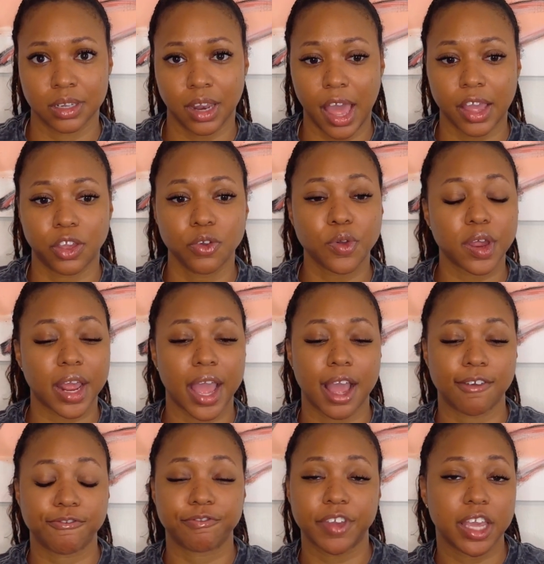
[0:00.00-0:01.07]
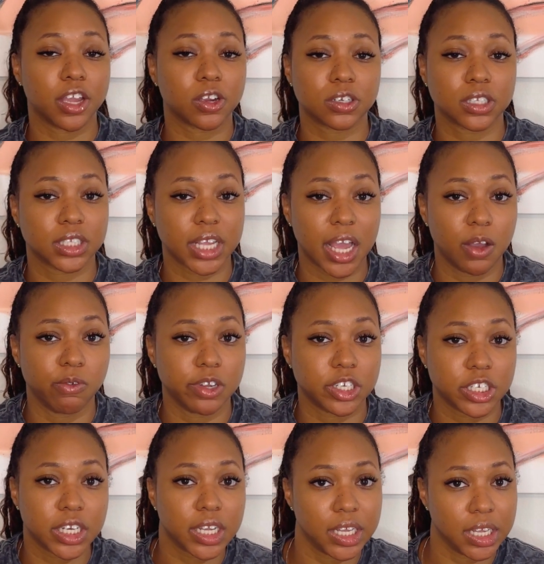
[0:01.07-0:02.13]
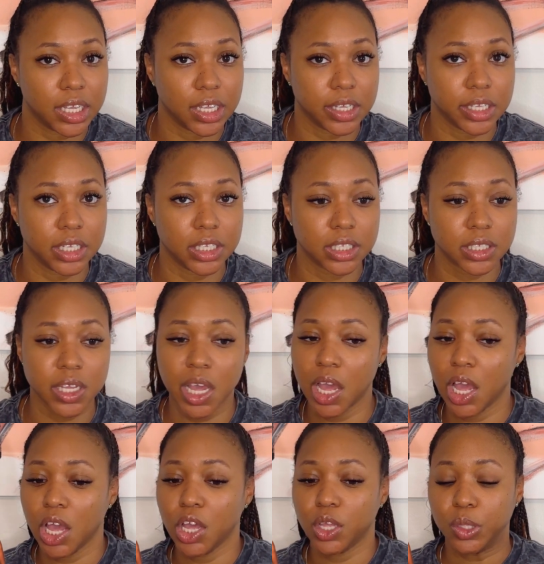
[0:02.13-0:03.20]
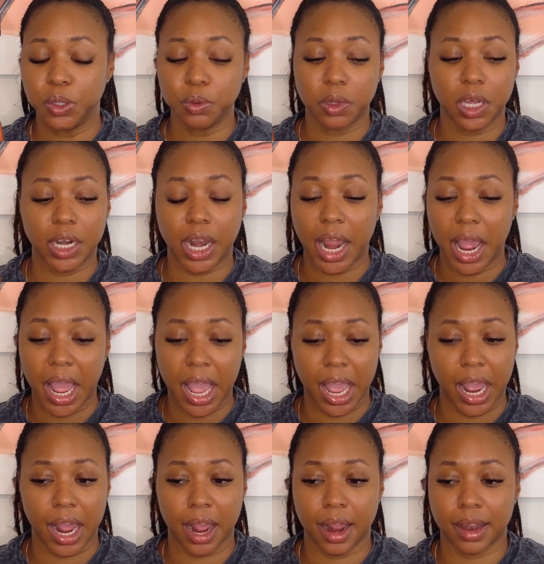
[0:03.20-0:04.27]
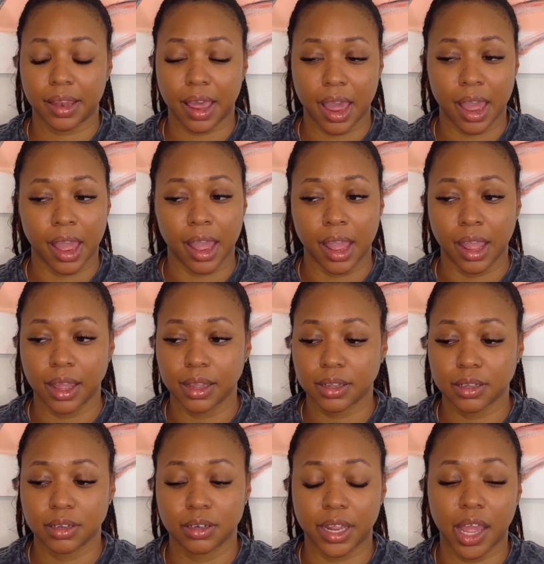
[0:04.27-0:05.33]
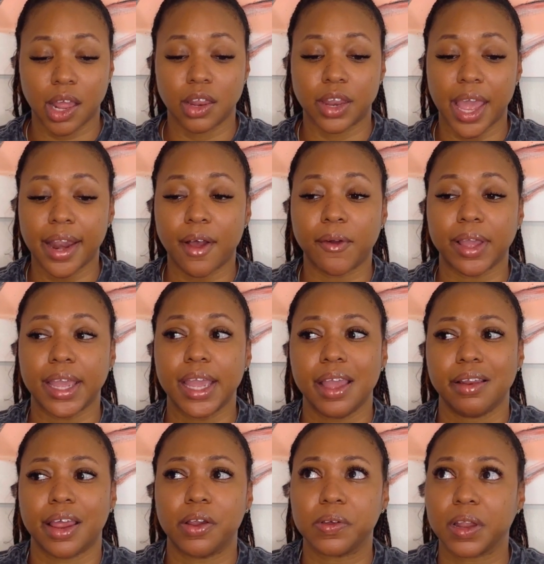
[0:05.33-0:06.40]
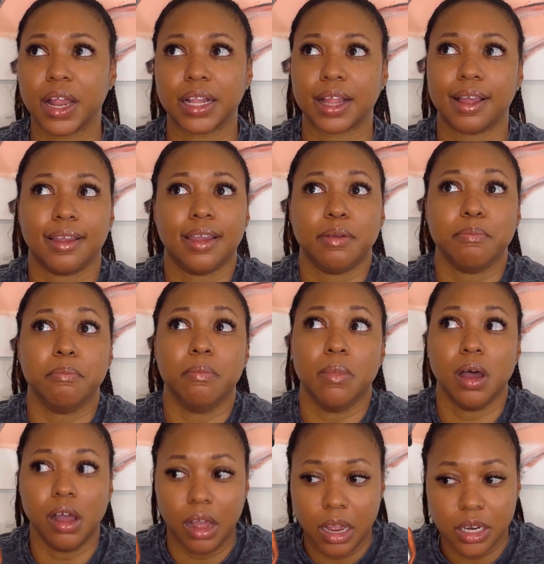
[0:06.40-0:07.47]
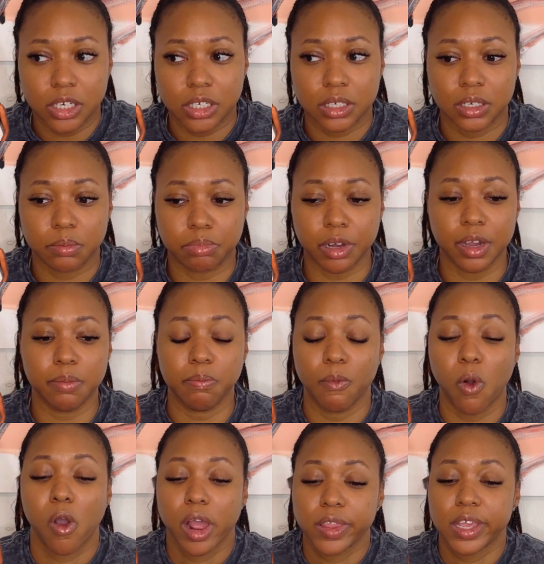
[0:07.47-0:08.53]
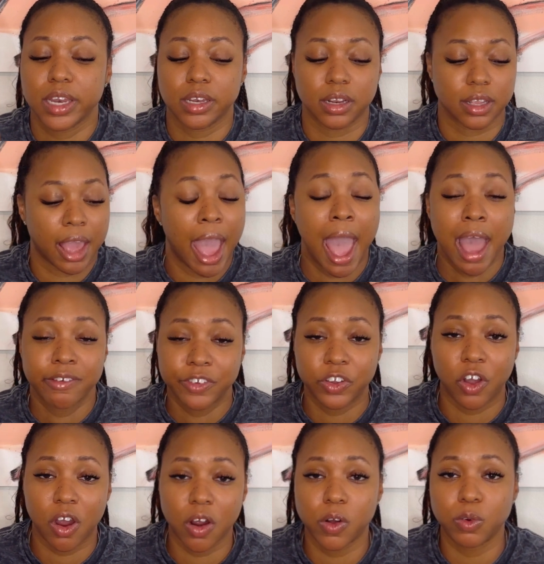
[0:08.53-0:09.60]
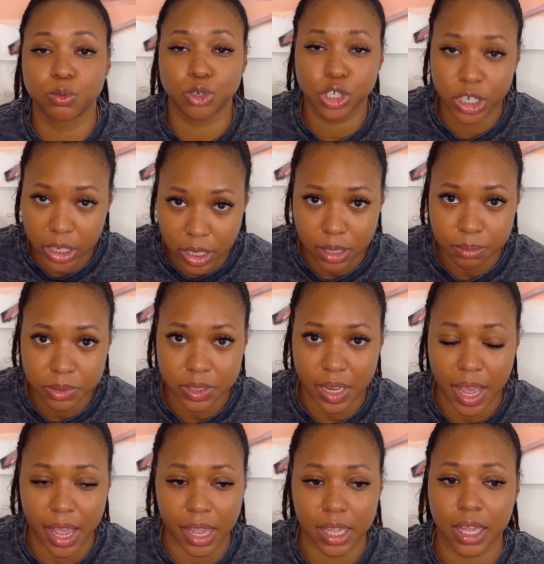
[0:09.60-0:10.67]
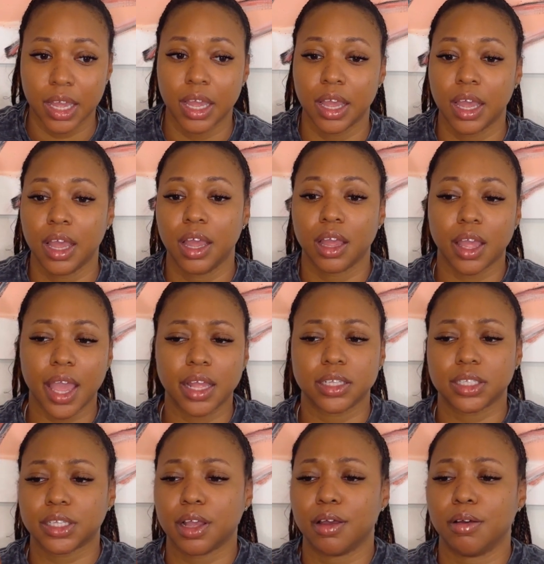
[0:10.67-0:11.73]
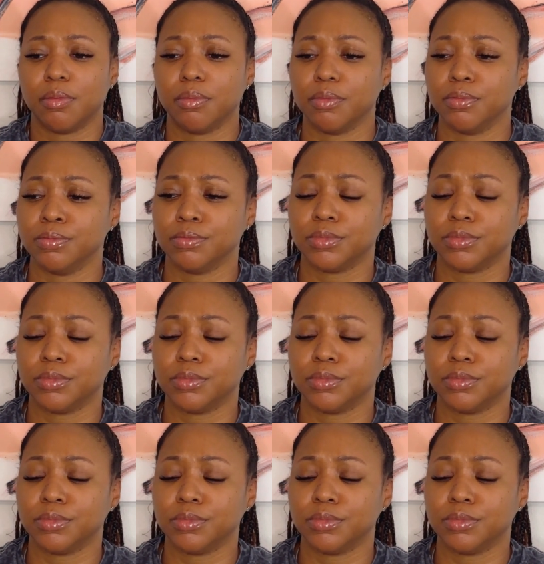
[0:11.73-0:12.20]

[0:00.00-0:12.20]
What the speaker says: Like, you could have had finger sandwiches. You could have had like they don't look like they eat much, but more than caviar on chips, like, and some